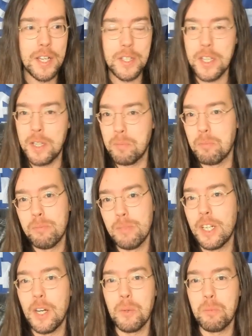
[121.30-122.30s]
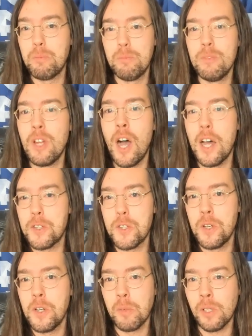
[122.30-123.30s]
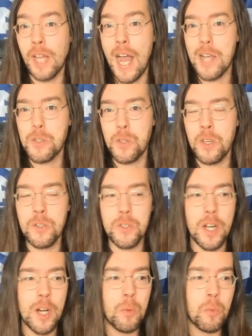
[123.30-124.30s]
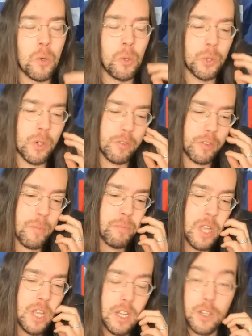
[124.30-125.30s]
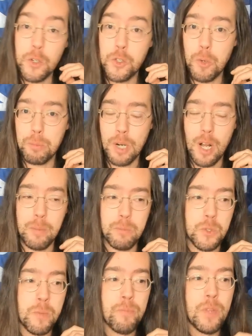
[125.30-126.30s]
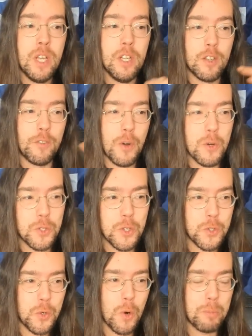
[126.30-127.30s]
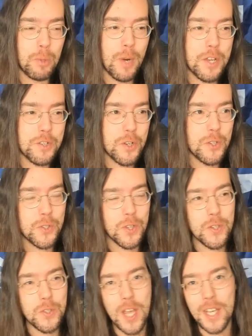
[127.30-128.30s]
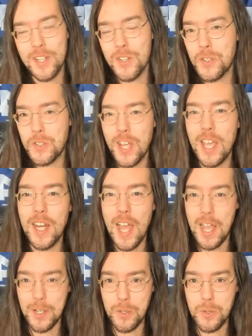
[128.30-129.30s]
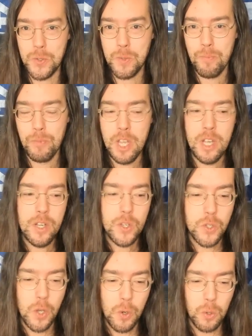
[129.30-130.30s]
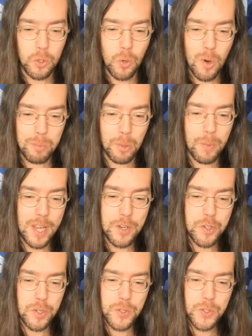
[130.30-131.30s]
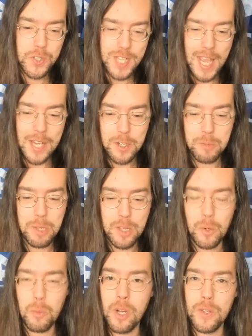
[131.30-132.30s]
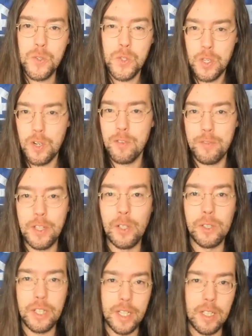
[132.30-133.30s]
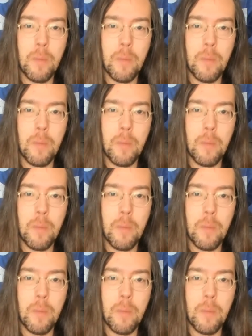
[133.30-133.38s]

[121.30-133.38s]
can, you know, not uh, glass the entire world over. There are two problems. The first is corporations, and the second is state actors. So corporations tend to be the ones that are fielding